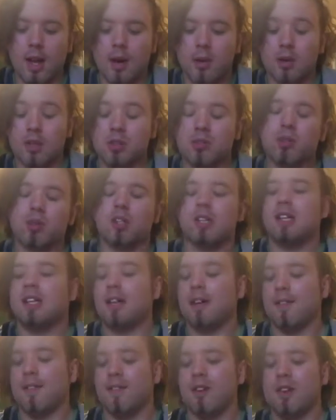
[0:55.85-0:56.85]
Well, it's mostly
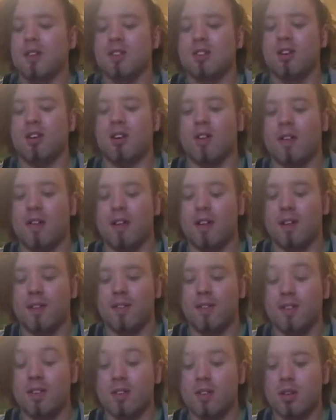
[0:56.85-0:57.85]
different, it's not that
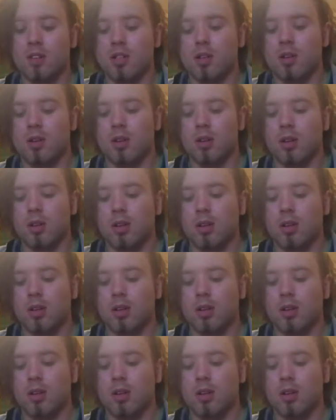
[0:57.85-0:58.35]
different at all.